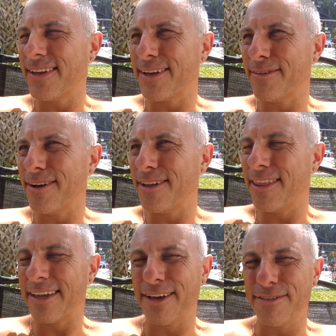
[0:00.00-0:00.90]
thing of
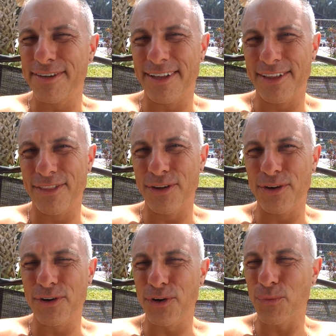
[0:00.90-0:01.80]
thinking of it, like
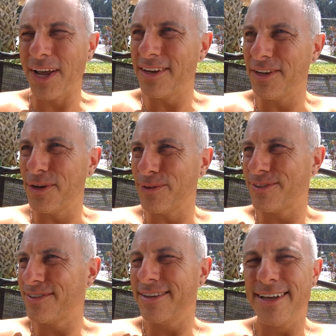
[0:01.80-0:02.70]
you're
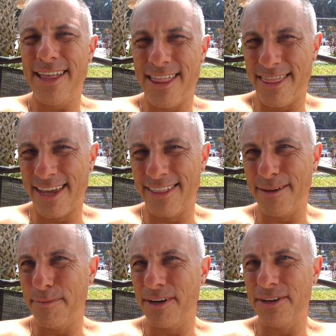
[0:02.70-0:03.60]
grandiose, thinking
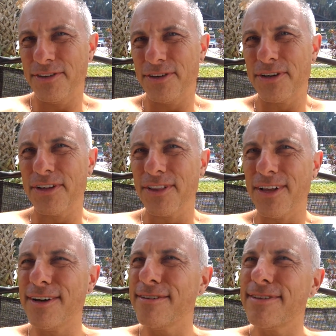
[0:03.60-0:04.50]
that because you're gonna
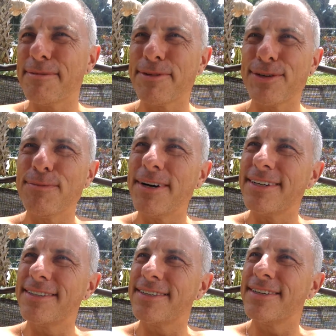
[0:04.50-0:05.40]
love them so
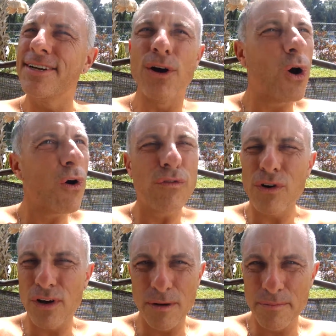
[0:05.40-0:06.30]
much,
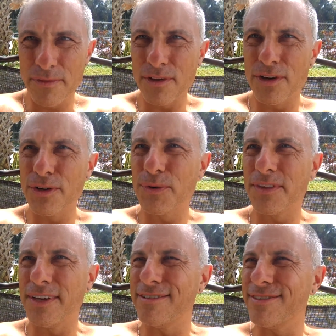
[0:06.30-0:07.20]
overcome good
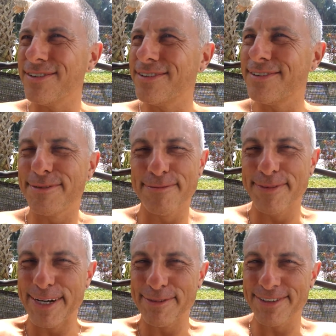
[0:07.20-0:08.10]
with evil. The
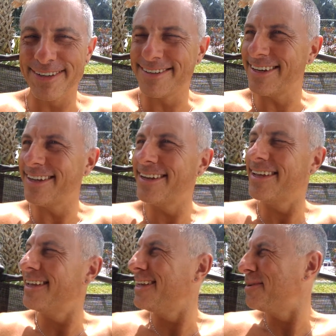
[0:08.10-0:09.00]
Bible says that.
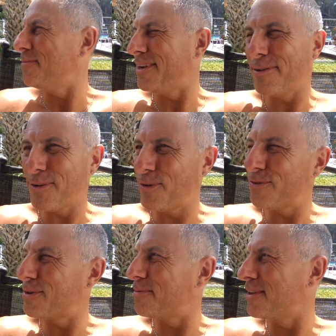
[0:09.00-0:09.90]
Be
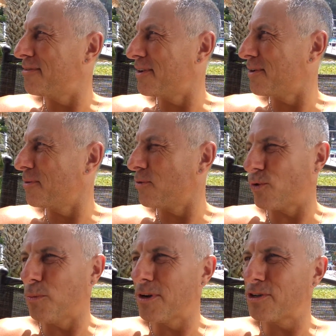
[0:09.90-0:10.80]
giving
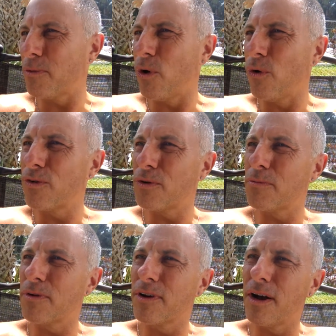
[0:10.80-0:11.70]
so much,
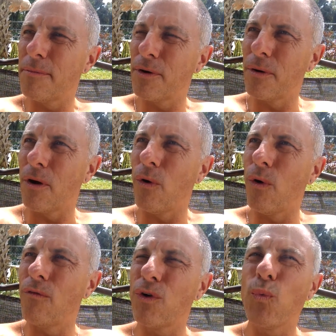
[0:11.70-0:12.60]

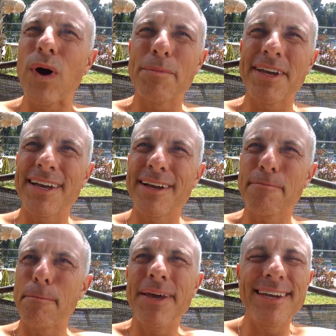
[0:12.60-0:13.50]
overwhelming
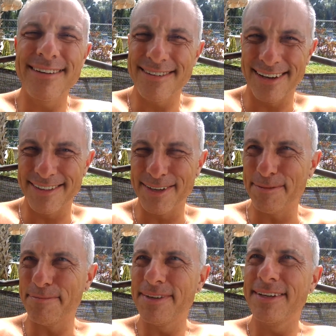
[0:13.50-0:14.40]
peace on them,